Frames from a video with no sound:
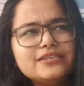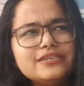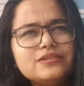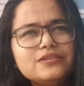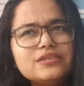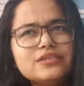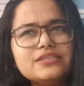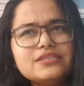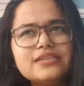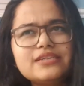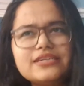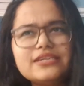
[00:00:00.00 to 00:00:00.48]
I
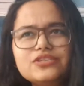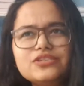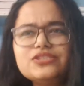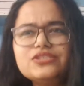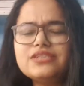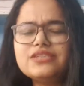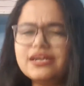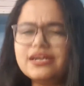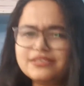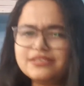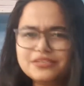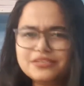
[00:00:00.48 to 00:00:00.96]
did is I
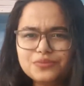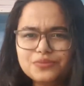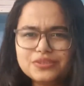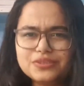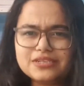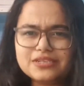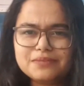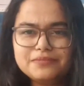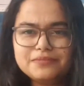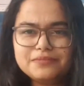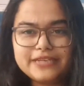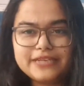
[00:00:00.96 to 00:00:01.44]
just started
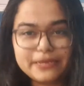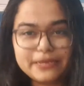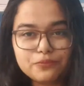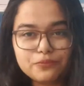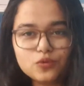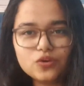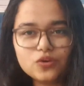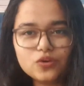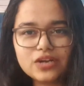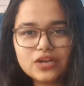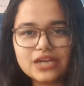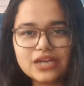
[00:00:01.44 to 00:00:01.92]
with some
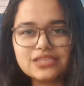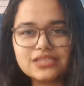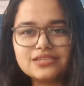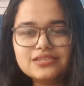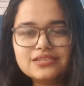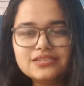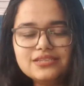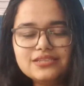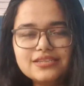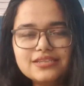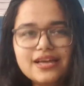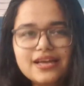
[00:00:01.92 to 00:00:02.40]
demo
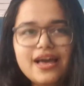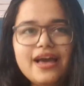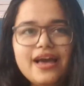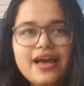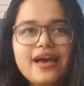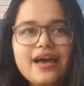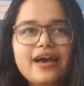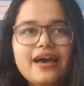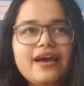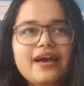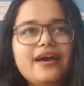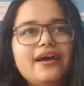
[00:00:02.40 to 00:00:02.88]
classes,
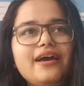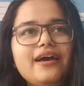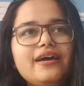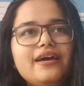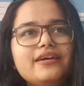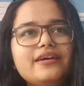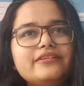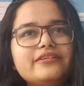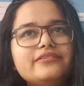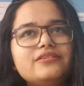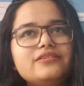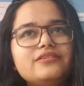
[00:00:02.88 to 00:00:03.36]

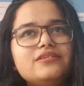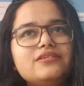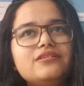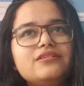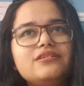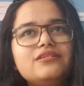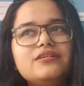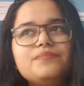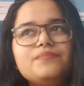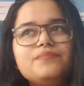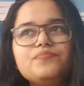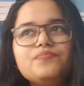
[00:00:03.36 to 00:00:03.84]
and
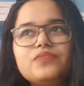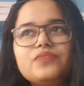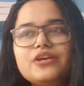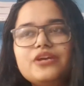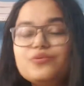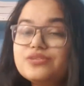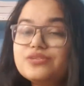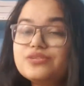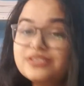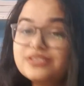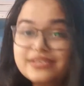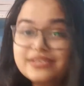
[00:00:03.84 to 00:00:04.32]

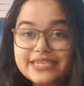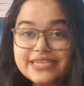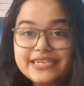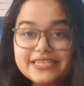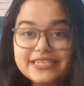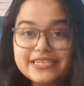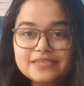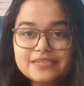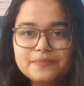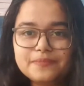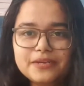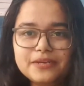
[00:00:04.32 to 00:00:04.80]
it was a
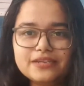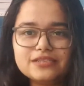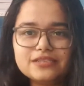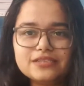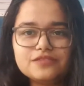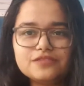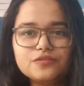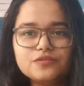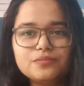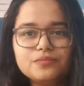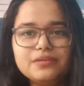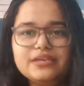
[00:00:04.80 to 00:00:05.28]
great
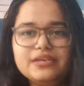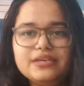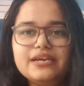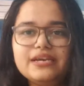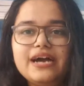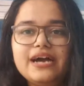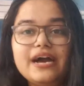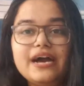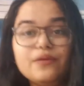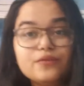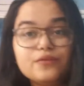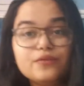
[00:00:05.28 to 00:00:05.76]
experience for
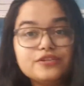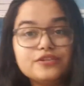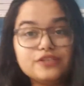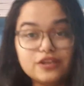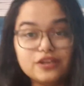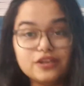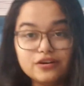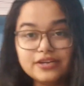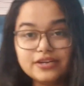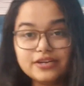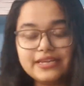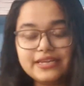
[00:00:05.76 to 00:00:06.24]
me. I
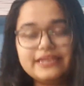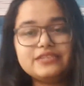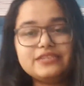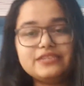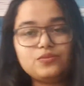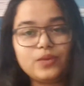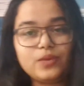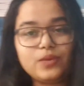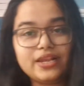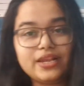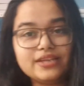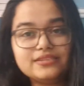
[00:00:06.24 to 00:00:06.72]
was learning
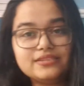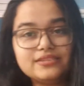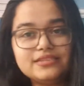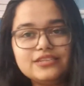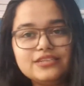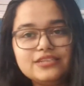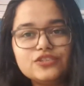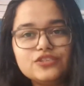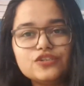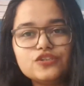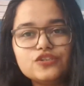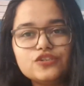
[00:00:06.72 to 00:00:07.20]
as well as
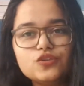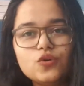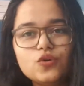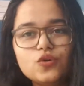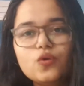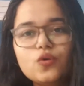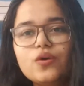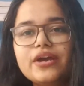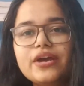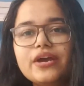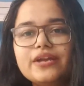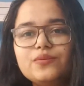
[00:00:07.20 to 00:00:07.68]
teaching,
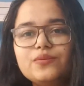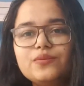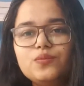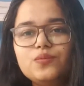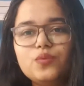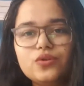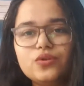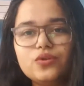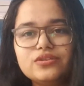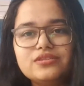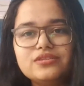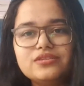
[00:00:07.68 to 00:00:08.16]
so
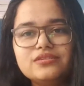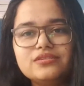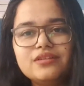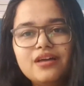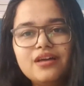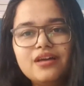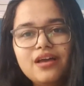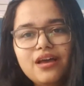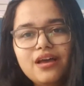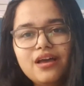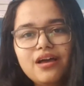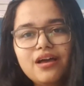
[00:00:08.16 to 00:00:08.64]
it was
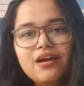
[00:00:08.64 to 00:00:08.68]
